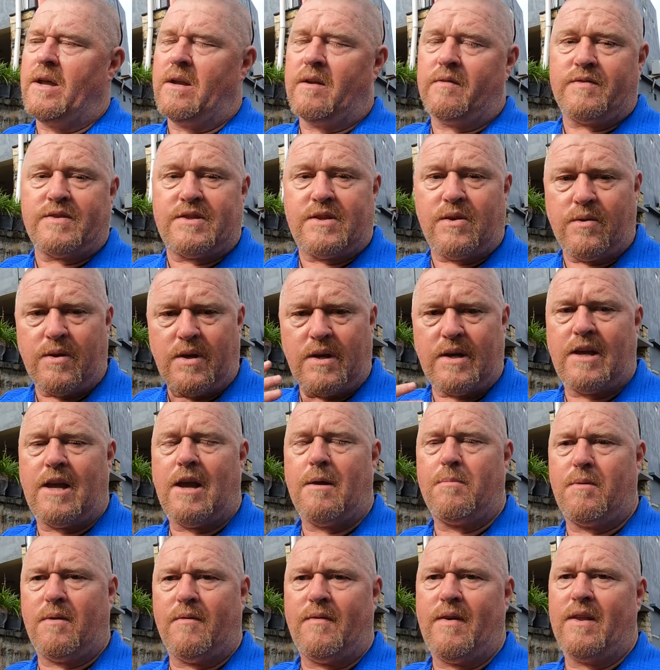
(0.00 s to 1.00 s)
and I've still got a
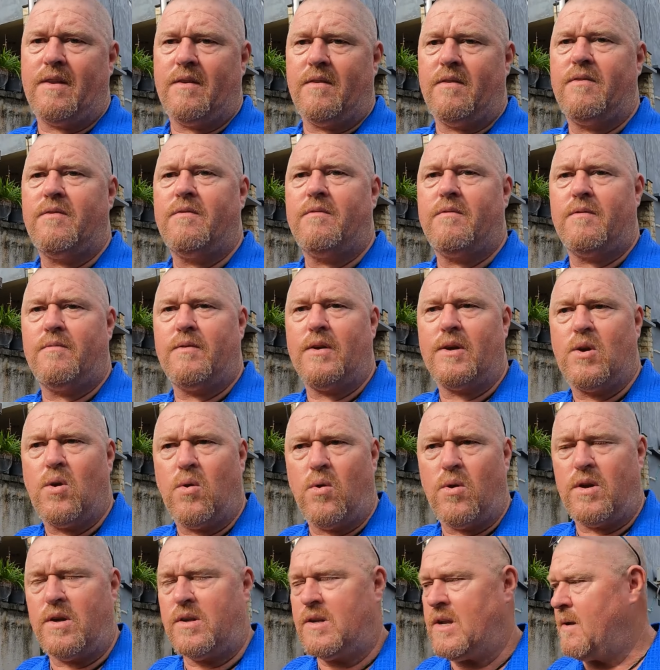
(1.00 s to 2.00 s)
couple of other
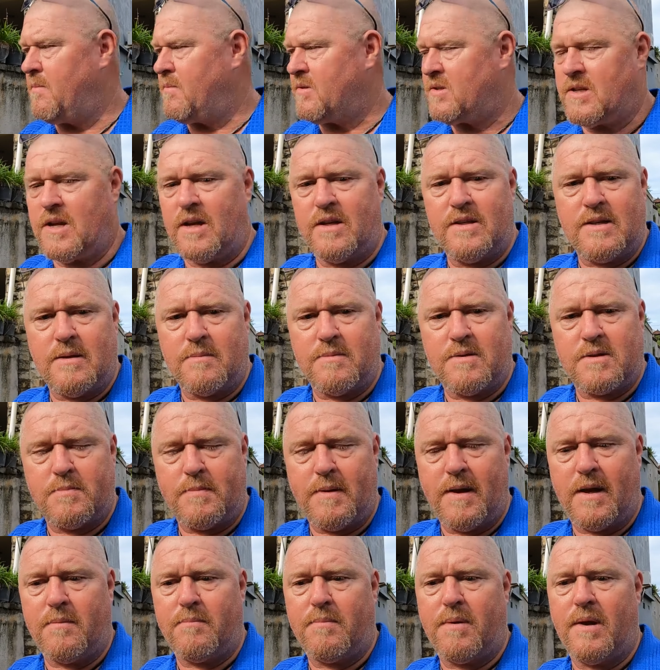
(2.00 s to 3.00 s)
recorded episodes up the
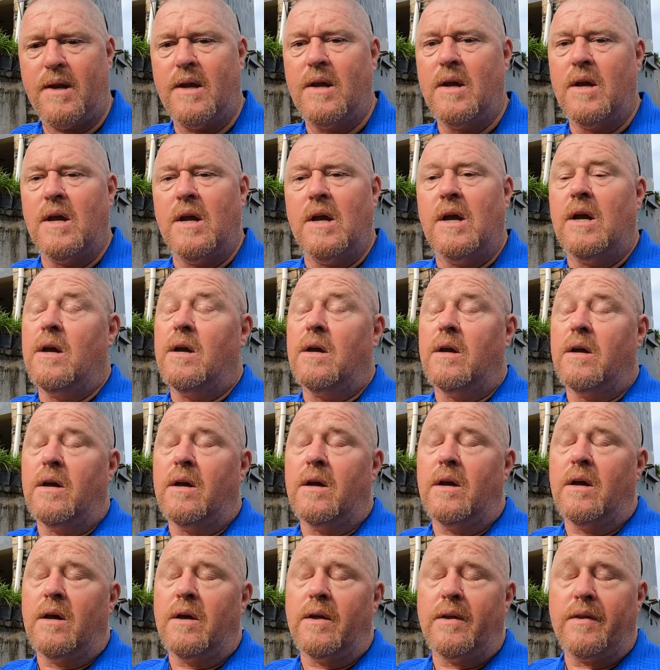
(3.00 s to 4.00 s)
spout. But
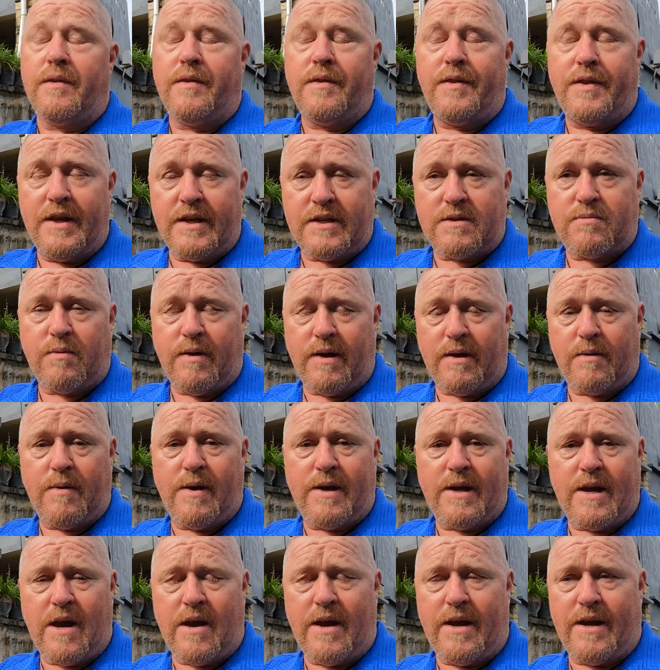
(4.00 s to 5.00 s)
this week
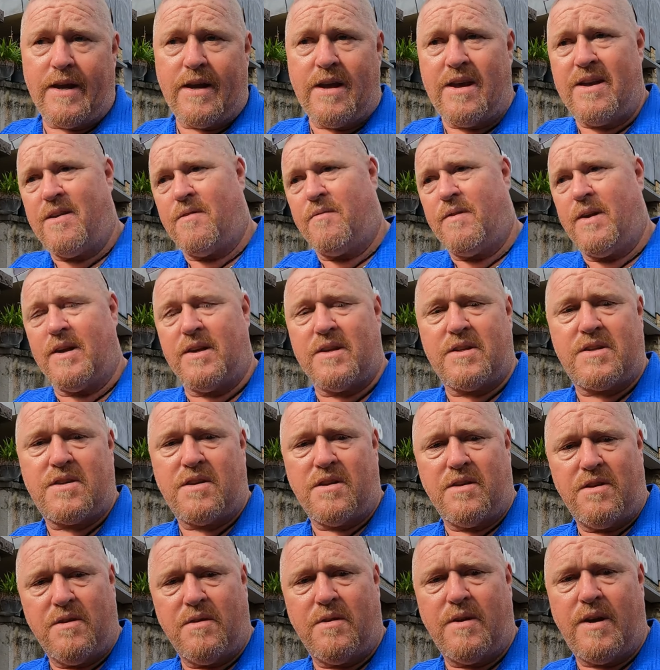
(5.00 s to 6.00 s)
we're going around the
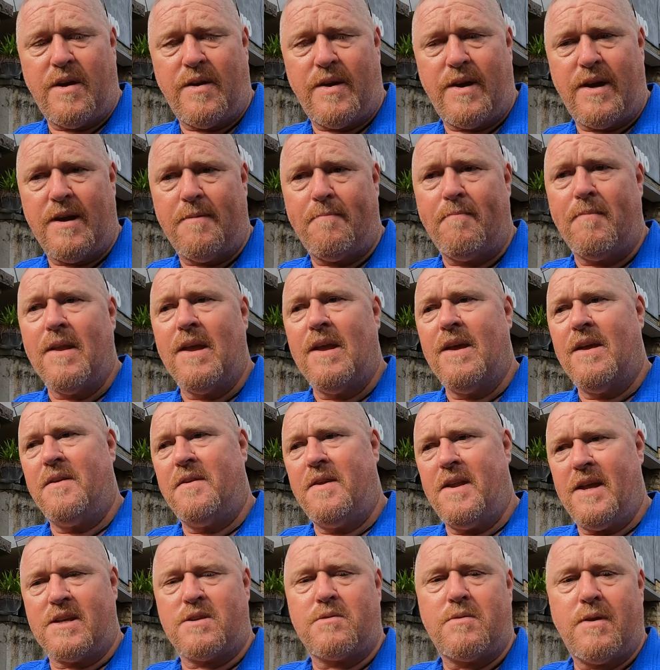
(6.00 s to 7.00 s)
Sanur area.
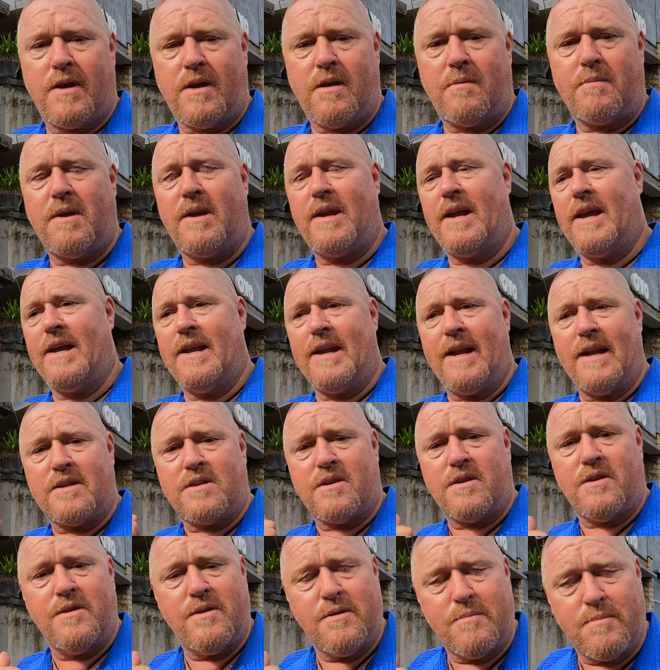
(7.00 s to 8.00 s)
Next week I'm going to head
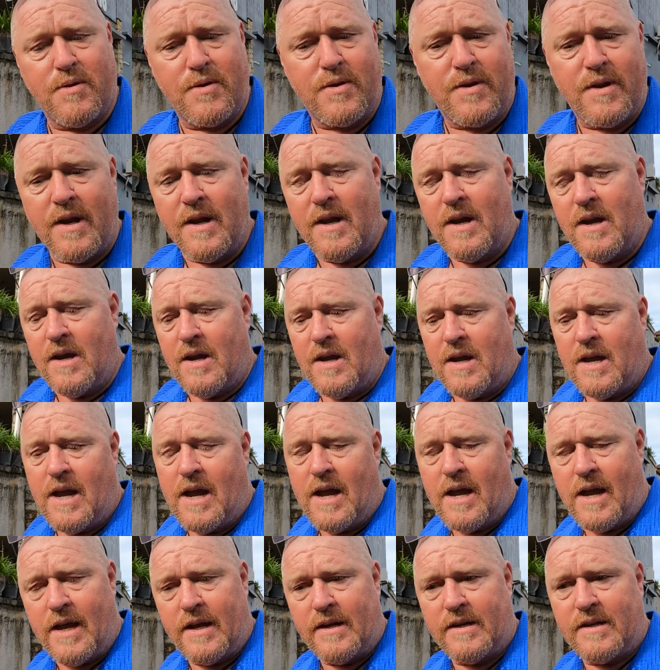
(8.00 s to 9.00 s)
out to Ubud
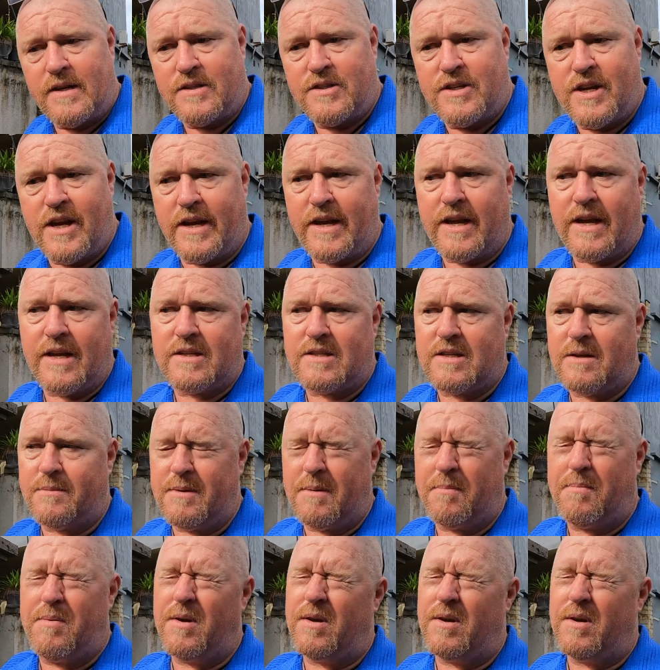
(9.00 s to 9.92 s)
and check out some of